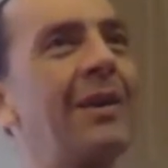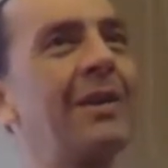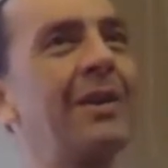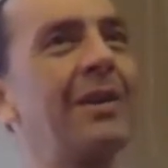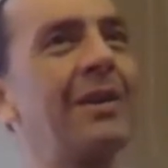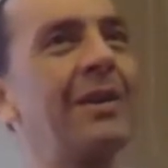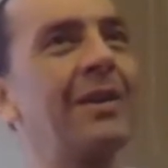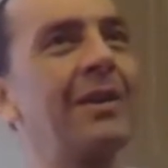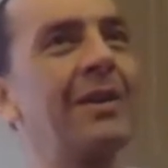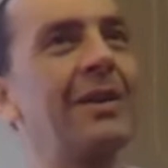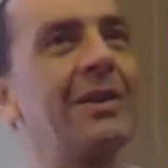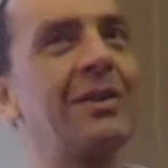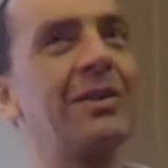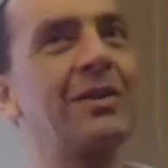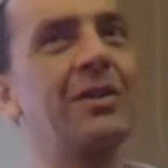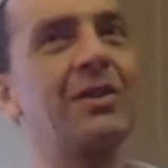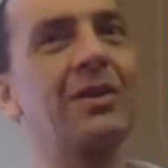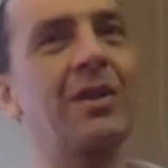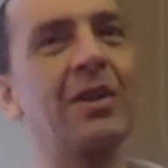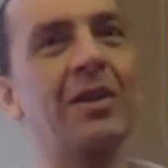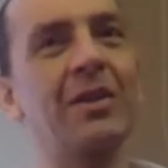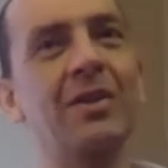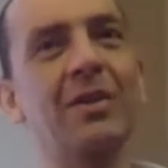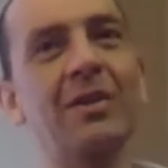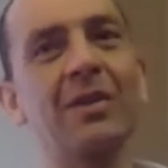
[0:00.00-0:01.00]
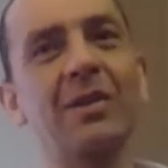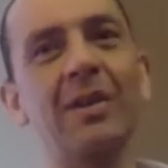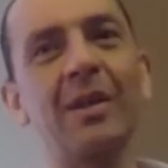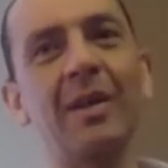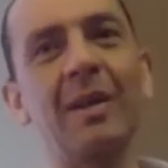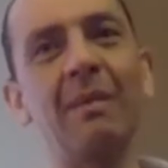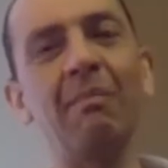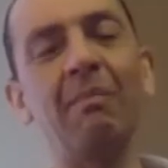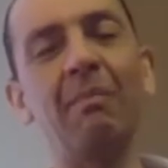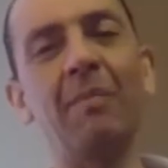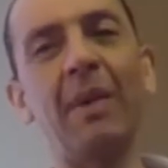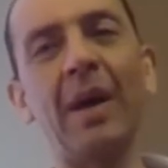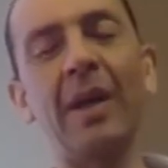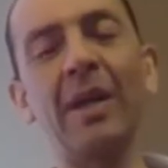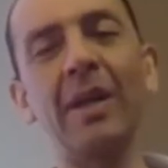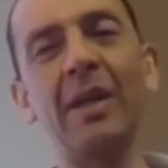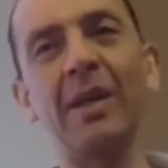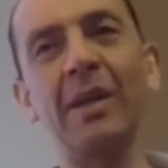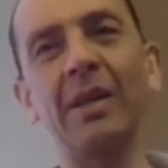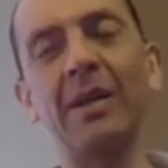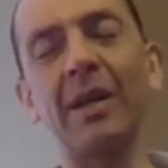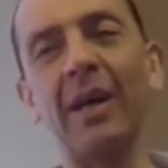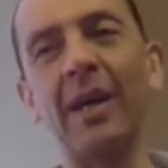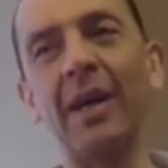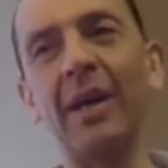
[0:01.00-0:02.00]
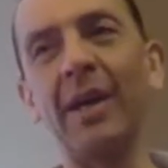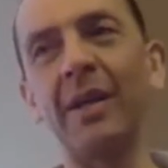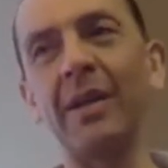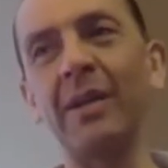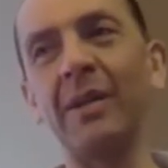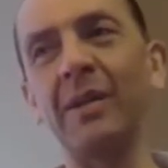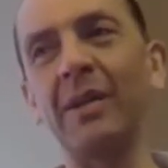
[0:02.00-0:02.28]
It is just embedded and